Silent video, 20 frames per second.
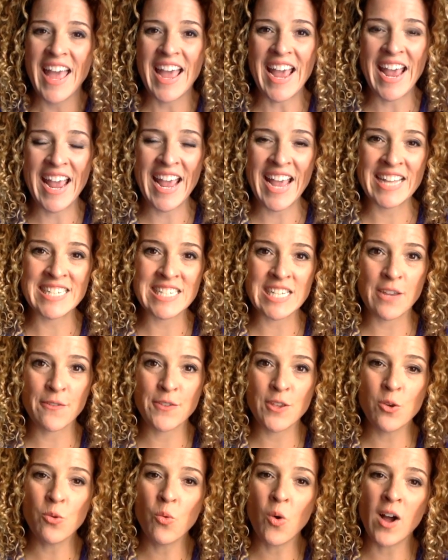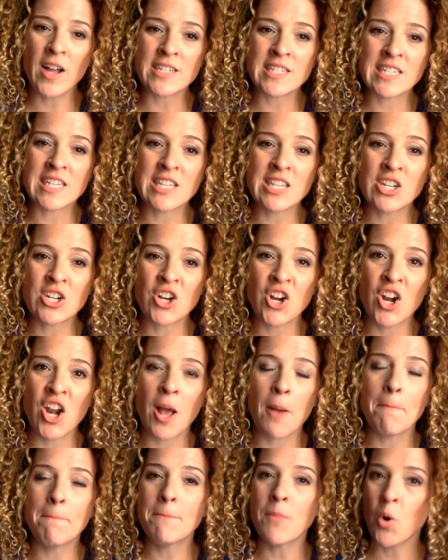And if you want to learn
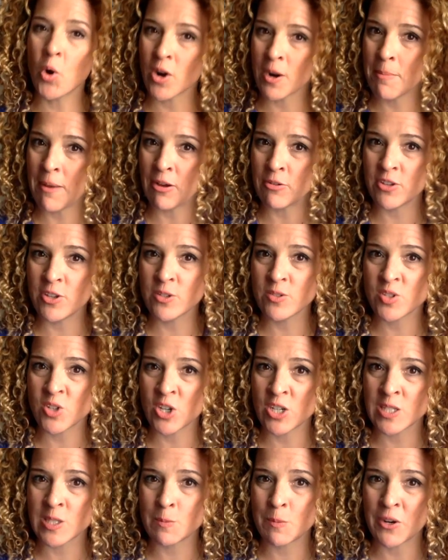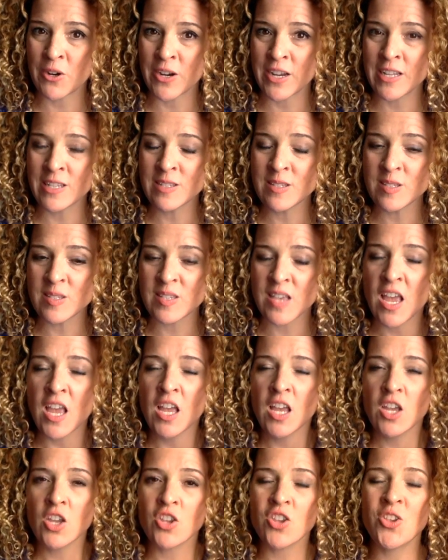more about user experience,
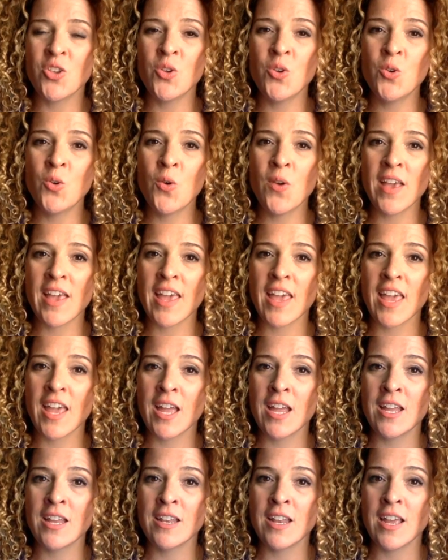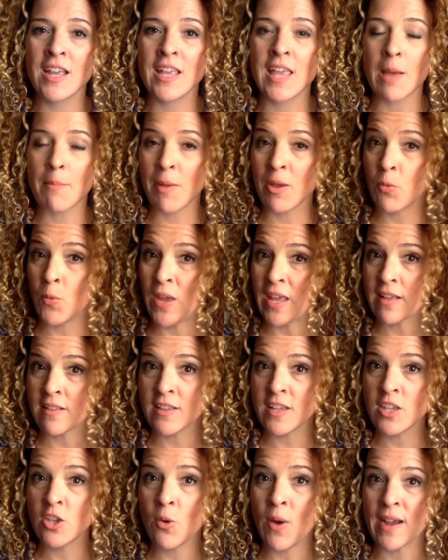you can get my
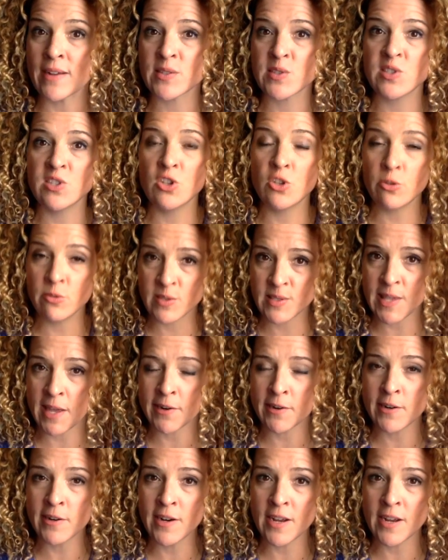weekly UX newsletter.